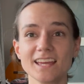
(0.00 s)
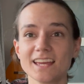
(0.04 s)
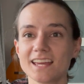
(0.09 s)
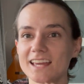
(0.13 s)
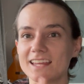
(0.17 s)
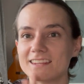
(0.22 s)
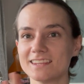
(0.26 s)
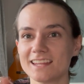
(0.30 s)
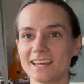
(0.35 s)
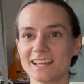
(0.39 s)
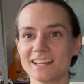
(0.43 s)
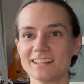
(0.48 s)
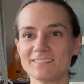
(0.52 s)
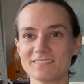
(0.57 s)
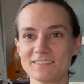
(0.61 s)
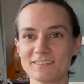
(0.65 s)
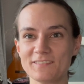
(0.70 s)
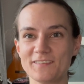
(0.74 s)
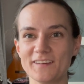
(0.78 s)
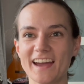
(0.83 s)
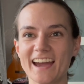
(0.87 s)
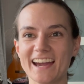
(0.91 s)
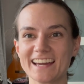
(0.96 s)
In light of the
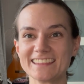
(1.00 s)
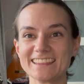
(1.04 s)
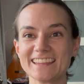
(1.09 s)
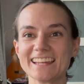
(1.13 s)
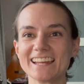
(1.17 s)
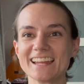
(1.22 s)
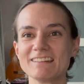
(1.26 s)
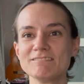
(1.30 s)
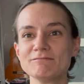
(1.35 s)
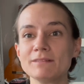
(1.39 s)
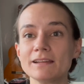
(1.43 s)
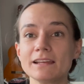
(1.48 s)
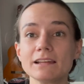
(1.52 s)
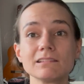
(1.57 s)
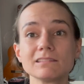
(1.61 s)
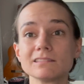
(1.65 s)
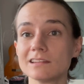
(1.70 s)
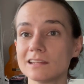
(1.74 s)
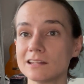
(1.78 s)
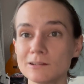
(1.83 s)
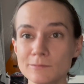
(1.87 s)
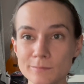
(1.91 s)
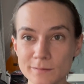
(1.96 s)
fact that I've been a
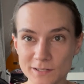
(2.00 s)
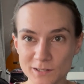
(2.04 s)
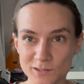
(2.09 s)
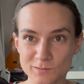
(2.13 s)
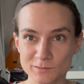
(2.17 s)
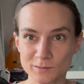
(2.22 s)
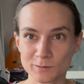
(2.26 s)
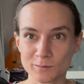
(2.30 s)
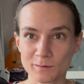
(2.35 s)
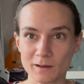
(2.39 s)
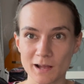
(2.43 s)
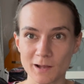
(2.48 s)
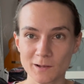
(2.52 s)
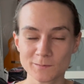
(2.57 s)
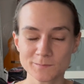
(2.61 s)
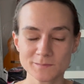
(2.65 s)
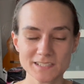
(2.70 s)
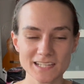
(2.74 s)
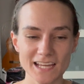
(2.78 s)
little bit overwhelmed,